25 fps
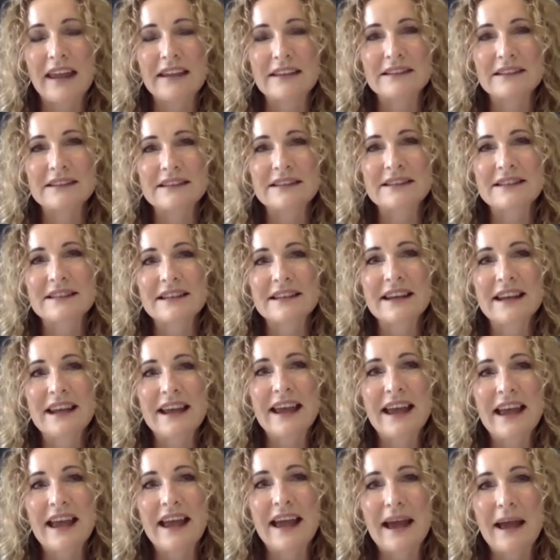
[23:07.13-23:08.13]
And
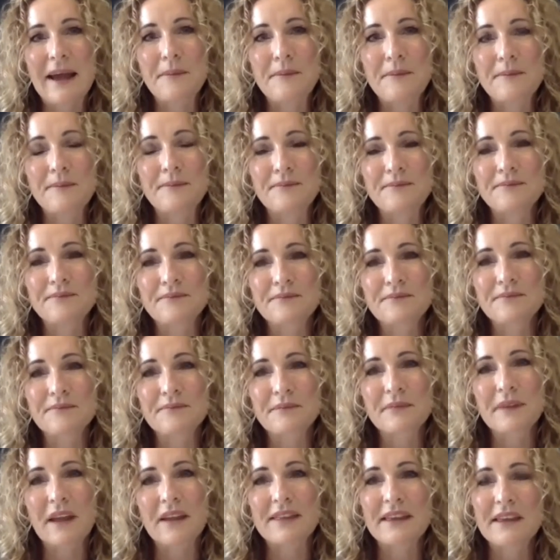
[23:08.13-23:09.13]

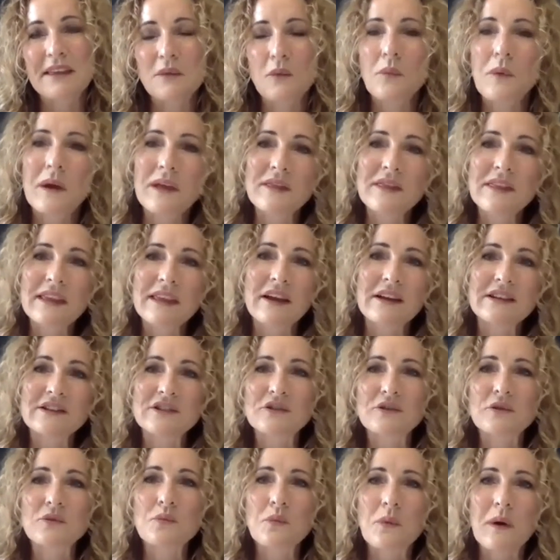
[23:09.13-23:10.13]
I think one thing
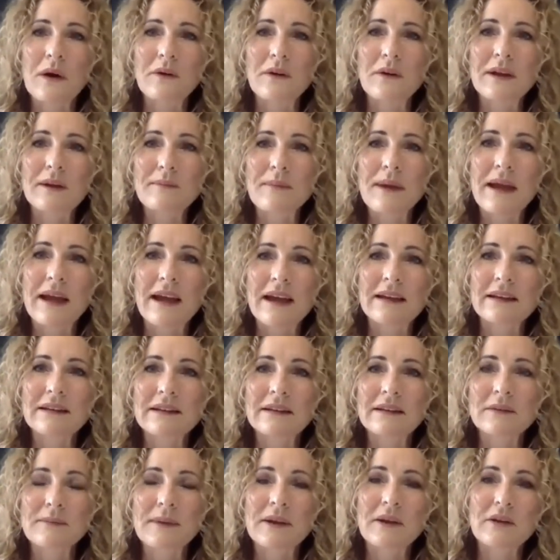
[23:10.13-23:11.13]
I do worry about,